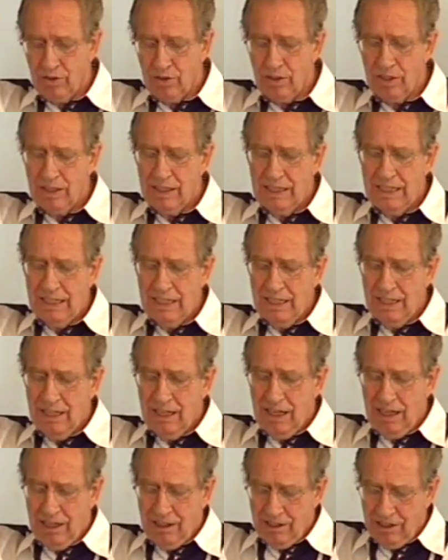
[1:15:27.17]
And at
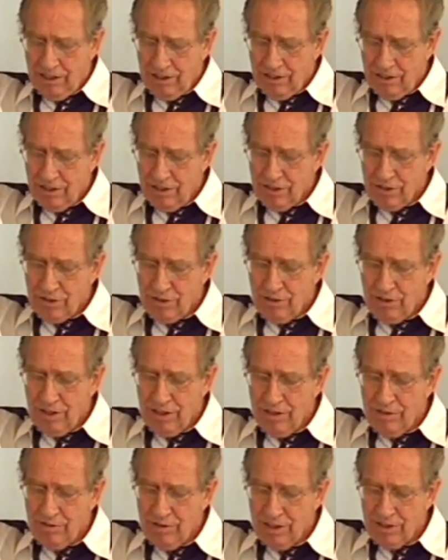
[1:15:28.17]
this great
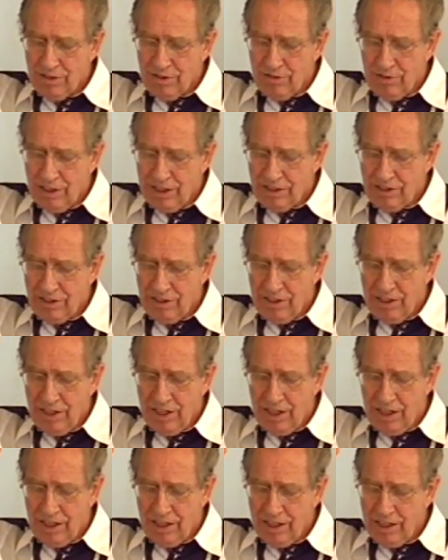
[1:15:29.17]
resurrection day,
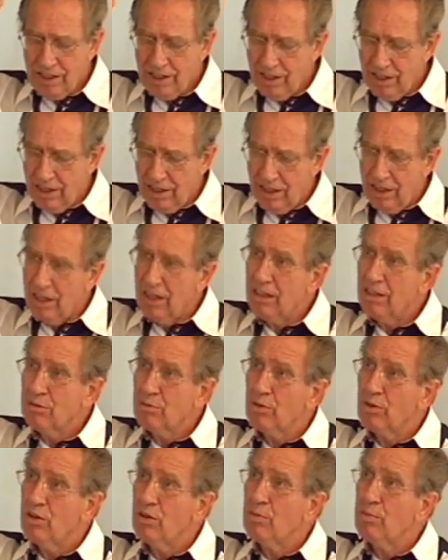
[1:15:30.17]
God will
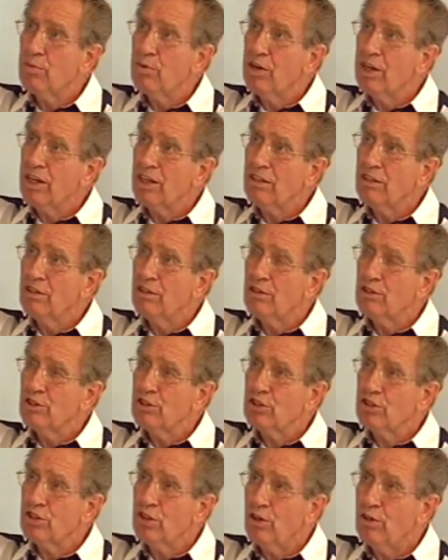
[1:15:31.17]
bring those
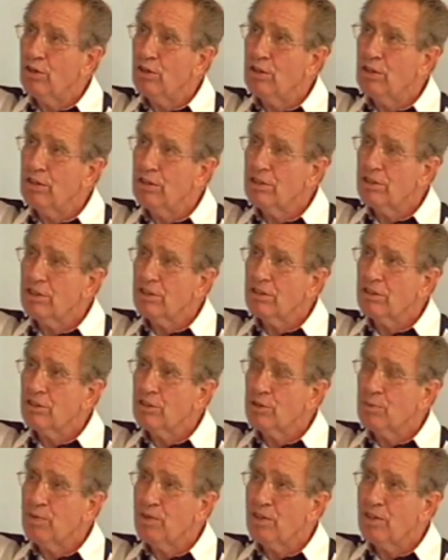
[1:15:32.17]
souls and spirits
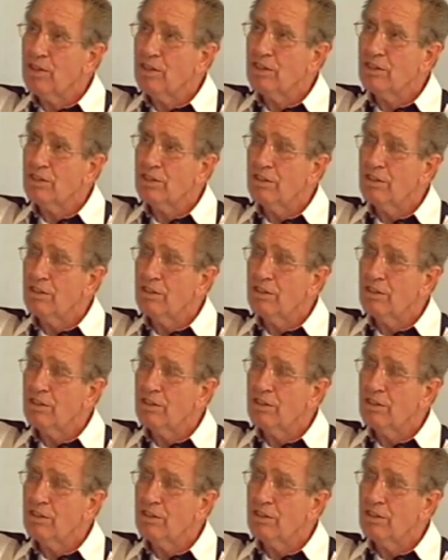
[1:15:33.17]
of the